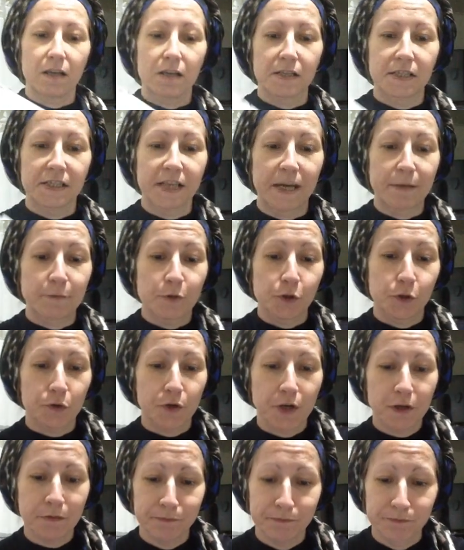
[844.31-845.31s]
Same
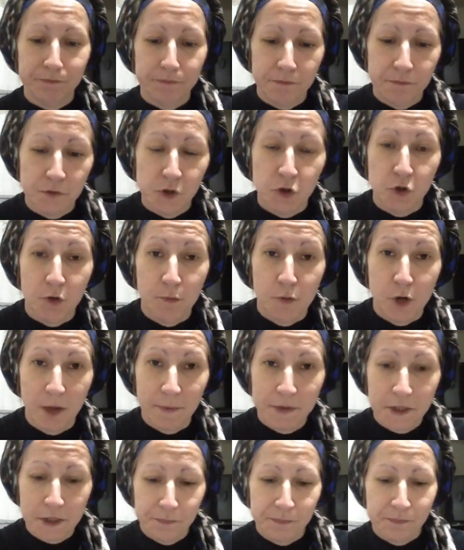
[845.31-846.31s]
surah, Surah
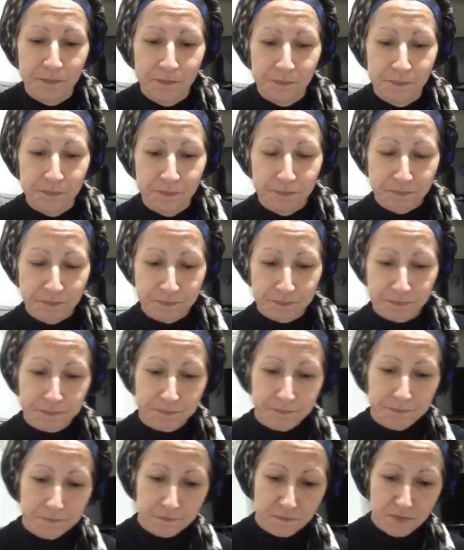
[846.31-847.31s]
Muhammad,
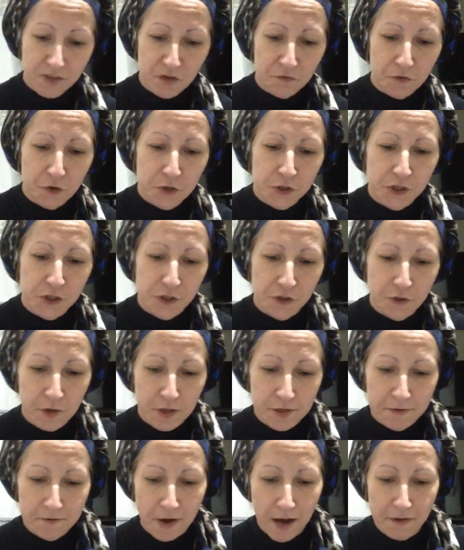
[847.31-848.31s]
verse
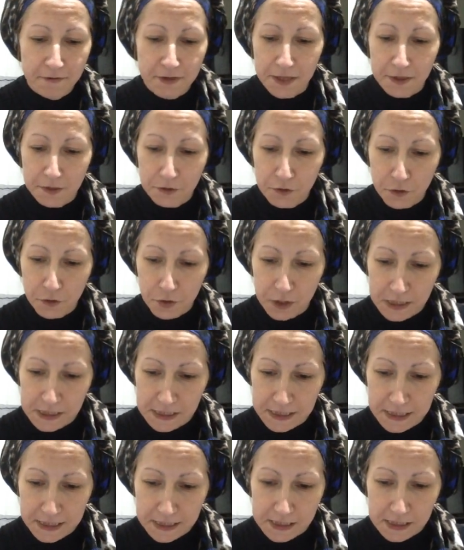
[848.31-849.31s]
35 and
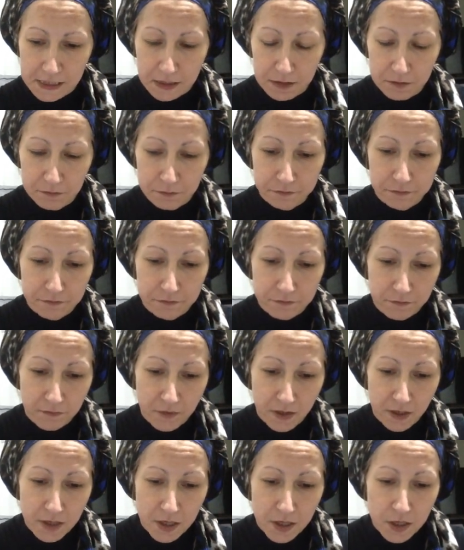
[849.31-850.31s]
36.
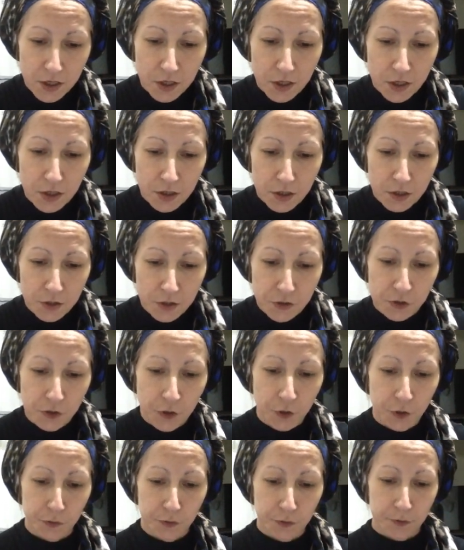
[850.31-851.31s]

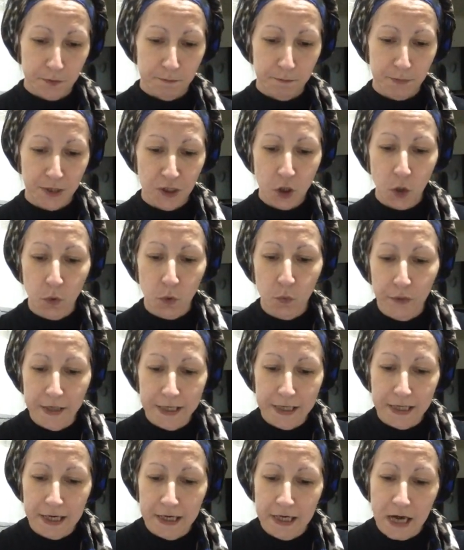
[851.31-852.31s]
So be not
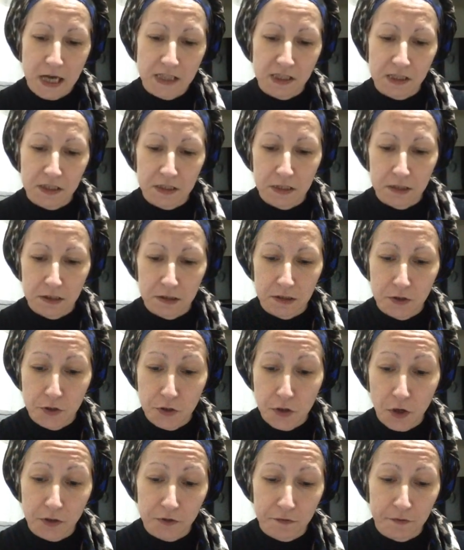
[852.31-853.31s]
weak and ask
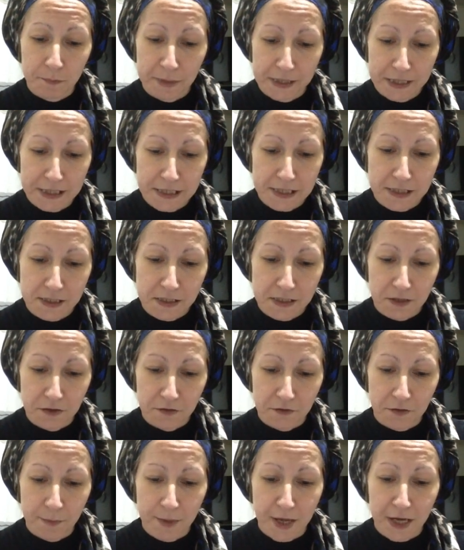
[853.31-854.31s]
not for peace
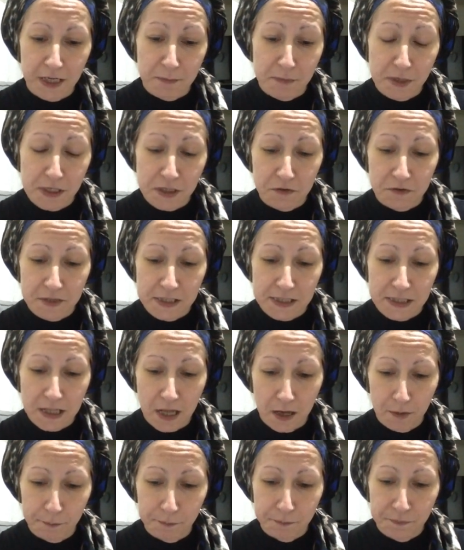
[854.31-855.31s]
from the enemies of
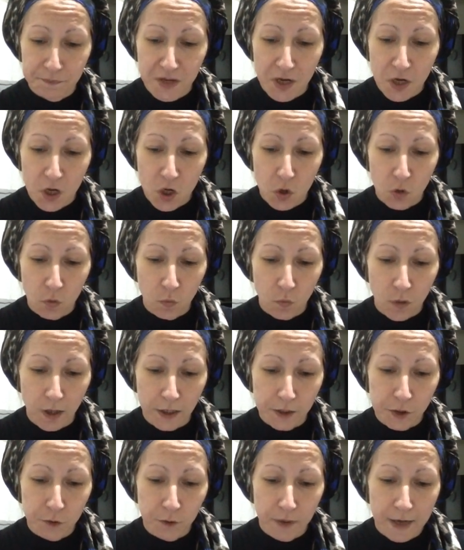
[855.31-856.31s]
Islam while
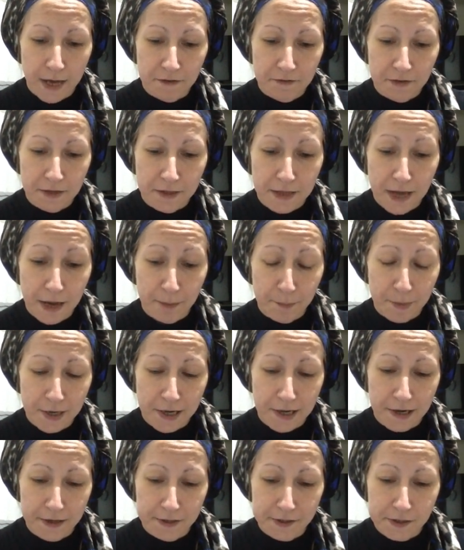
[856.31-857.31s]
you are having the upper
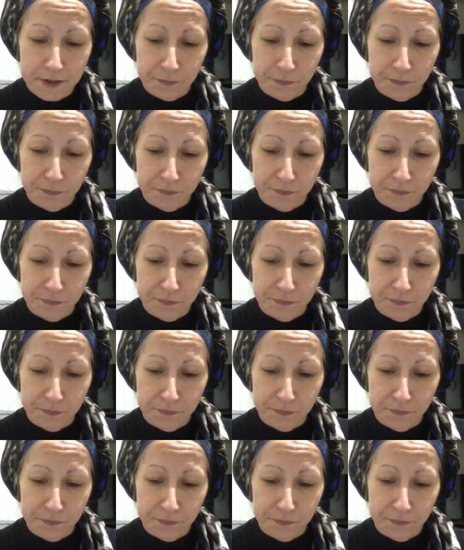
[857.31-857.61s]
hand.